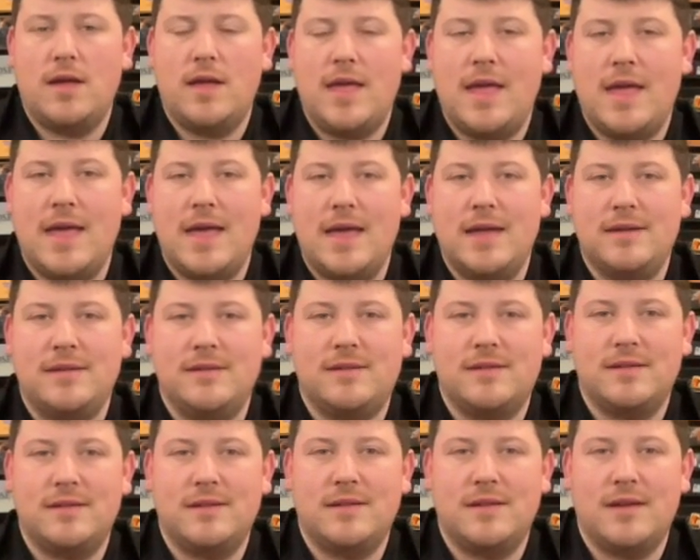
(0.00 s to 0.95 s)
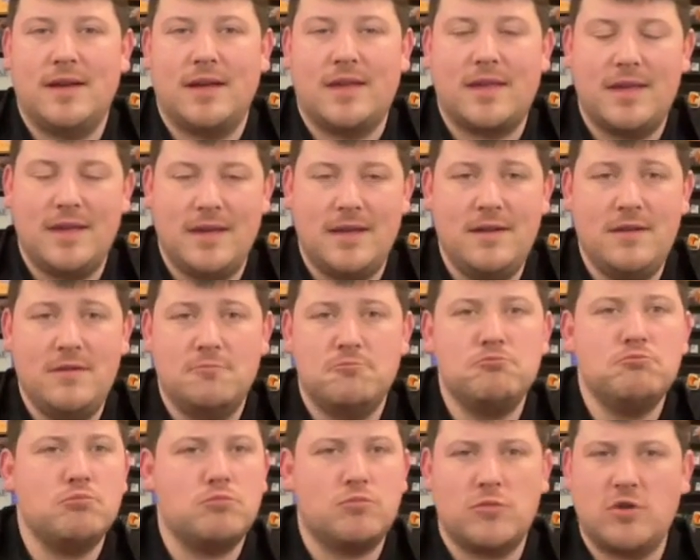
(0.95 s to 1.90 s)
and a kid
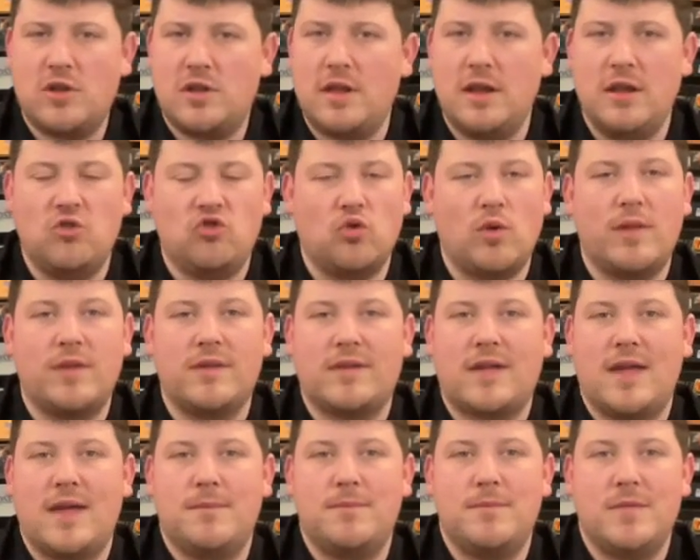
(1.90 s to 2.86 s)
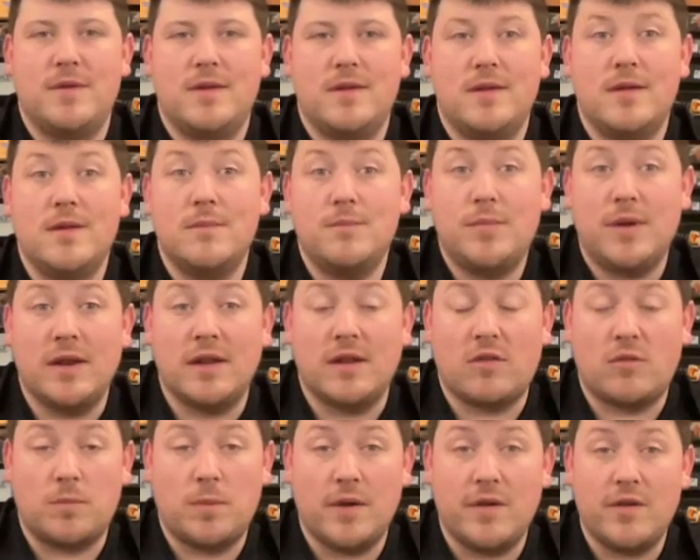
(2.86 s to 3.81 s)
can enjoy this game, but an
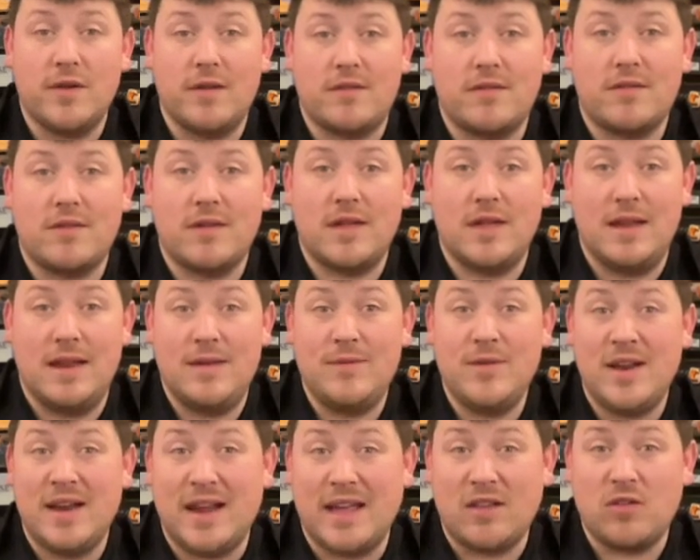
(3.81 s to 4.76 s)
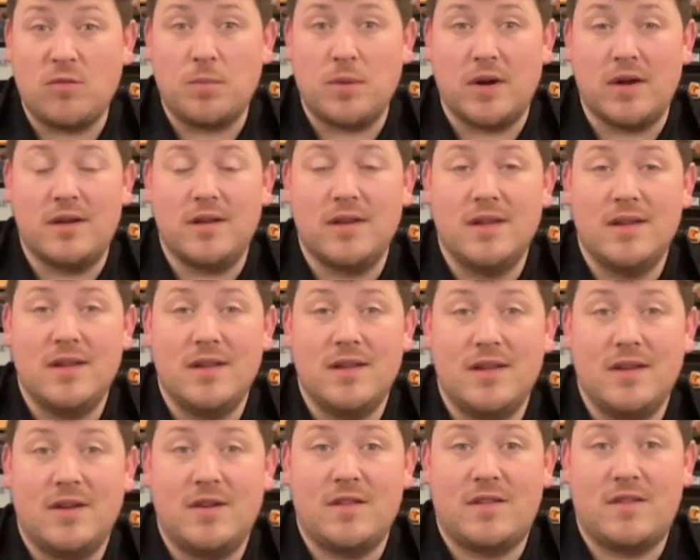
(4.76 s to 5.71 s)
experienced and even an expert
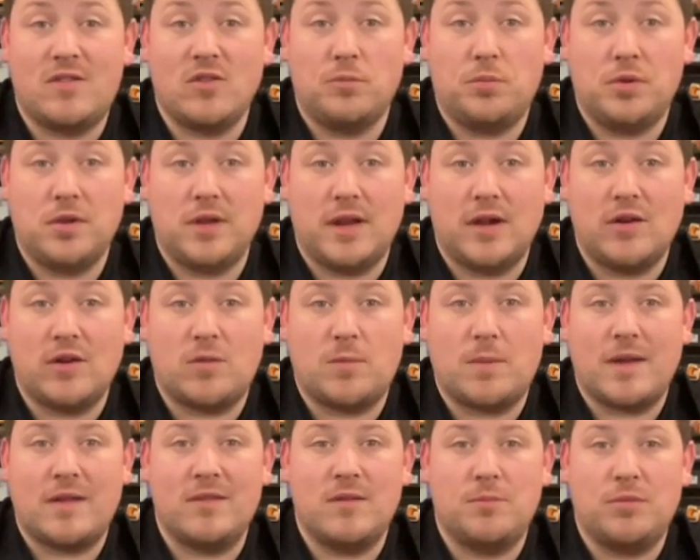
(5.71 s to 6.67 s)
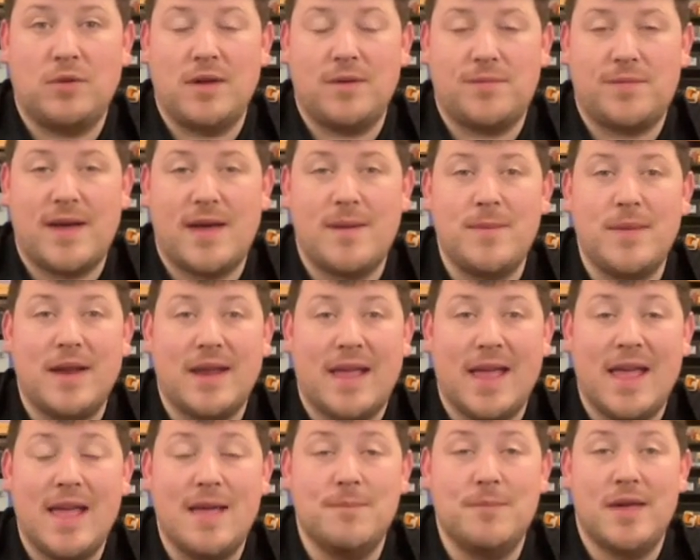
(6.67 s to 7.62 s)
could still pull it out expecting to play a 5-minute
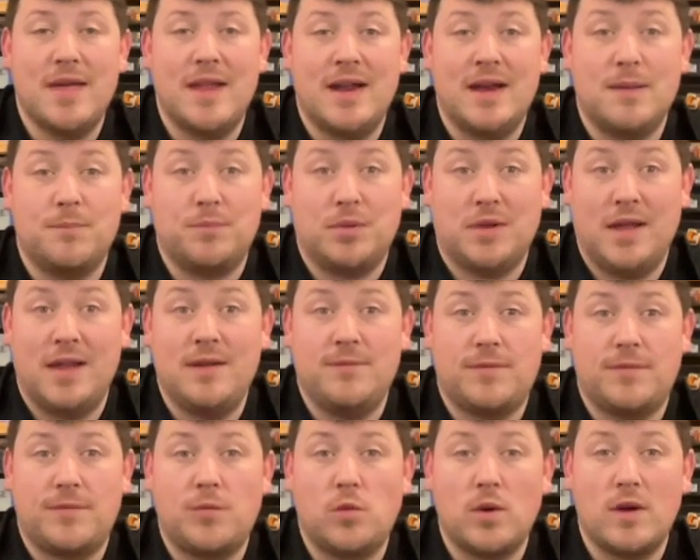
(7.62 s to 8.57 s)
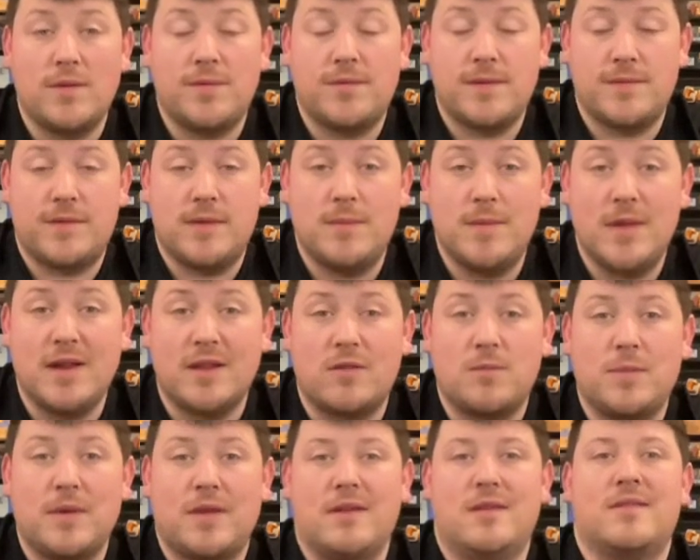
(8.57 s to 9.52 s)
game and end up playing for 40 or 50 minutes
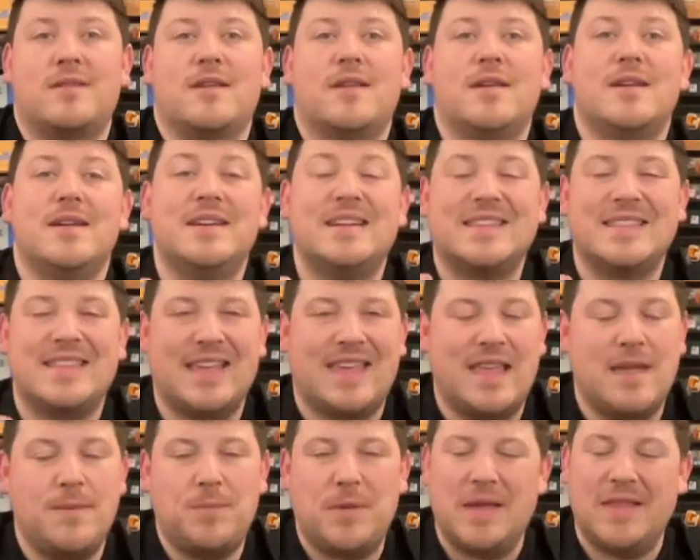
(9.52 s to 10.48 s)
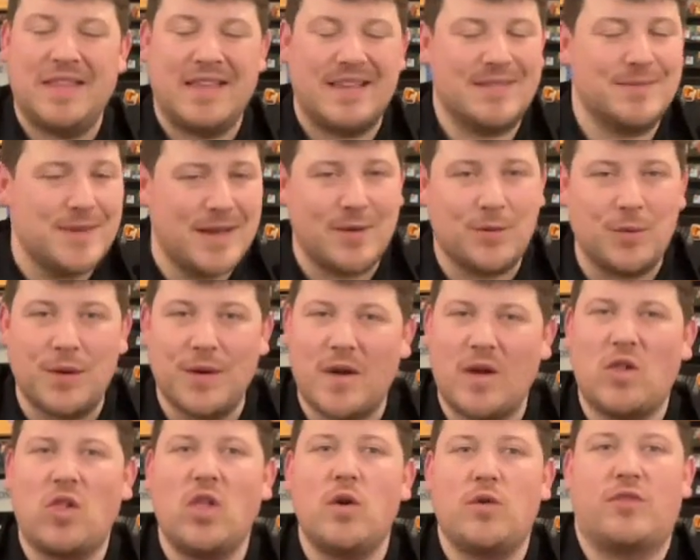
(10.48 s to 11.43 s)
because they keep being like, man, we were
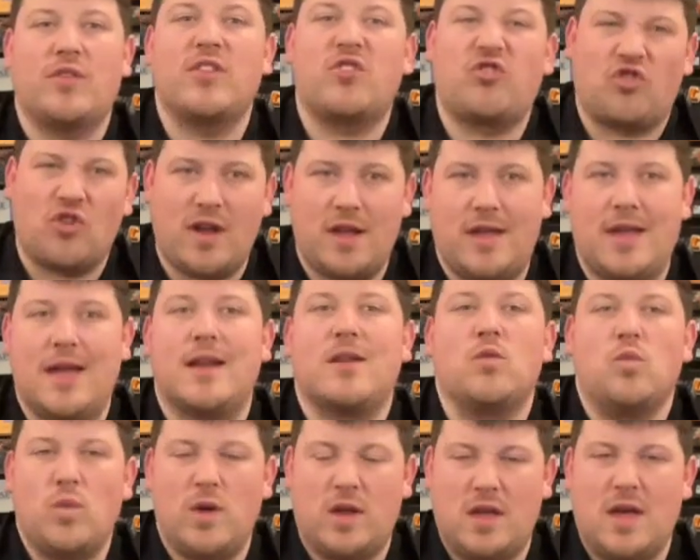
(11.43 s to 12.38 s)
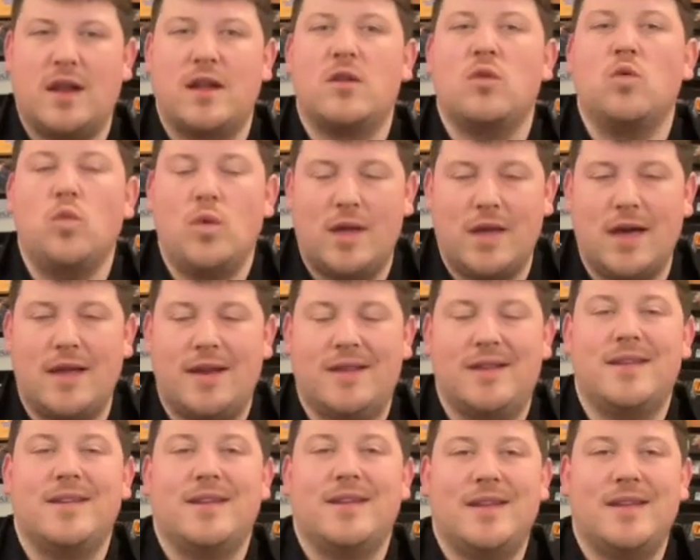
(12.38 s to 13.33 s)
close, let's try again, we got
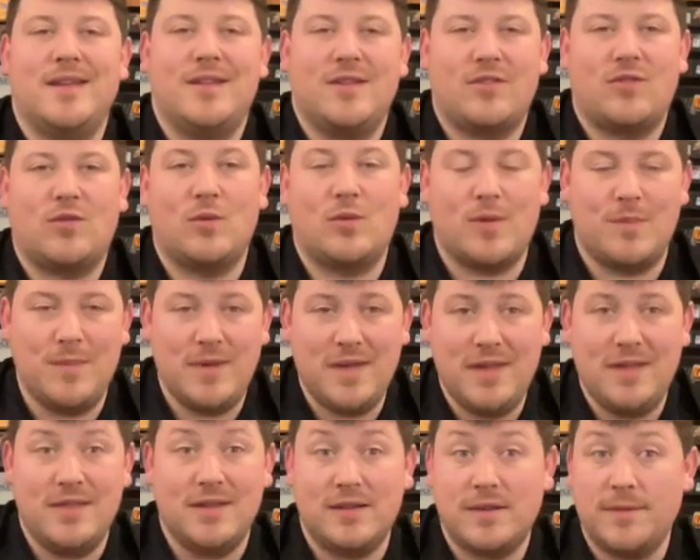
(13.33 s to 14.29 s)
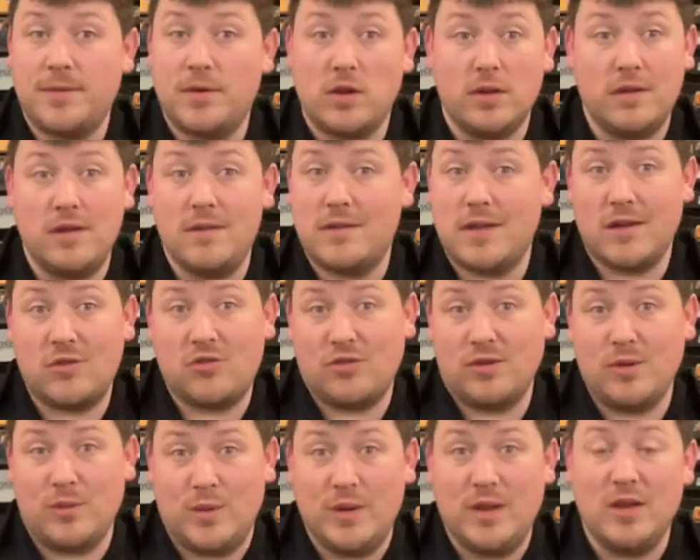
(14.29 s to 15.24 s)
it. So to me, the difficulty is
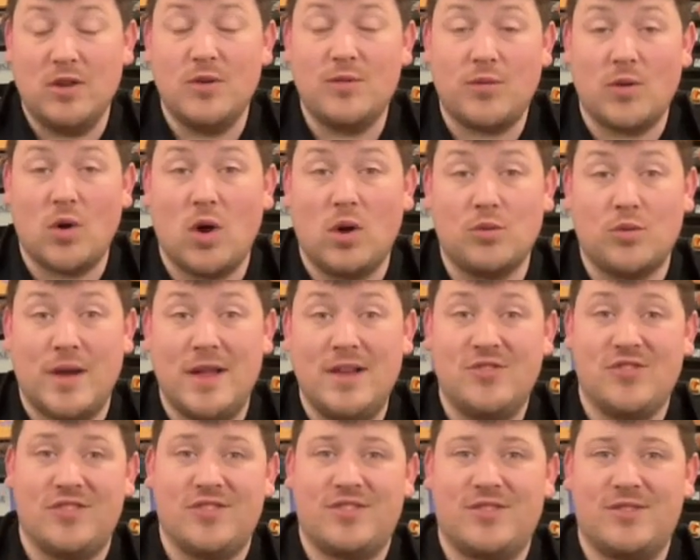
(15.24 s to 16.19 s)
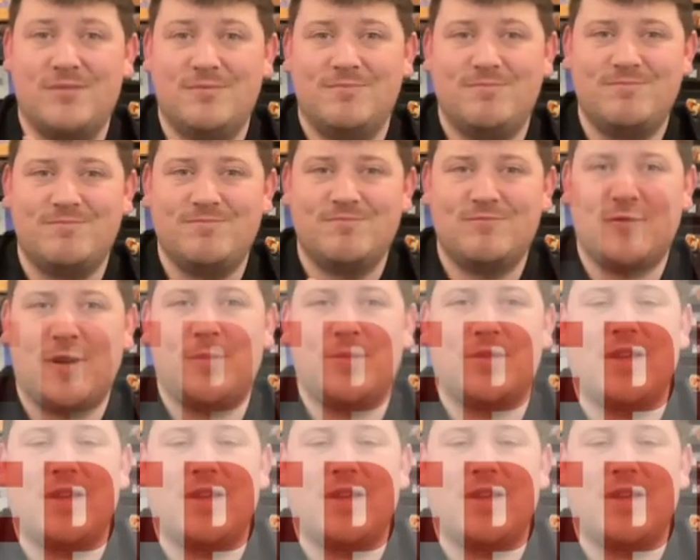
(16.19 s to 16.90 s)
actually really good for all ranges. Thumbs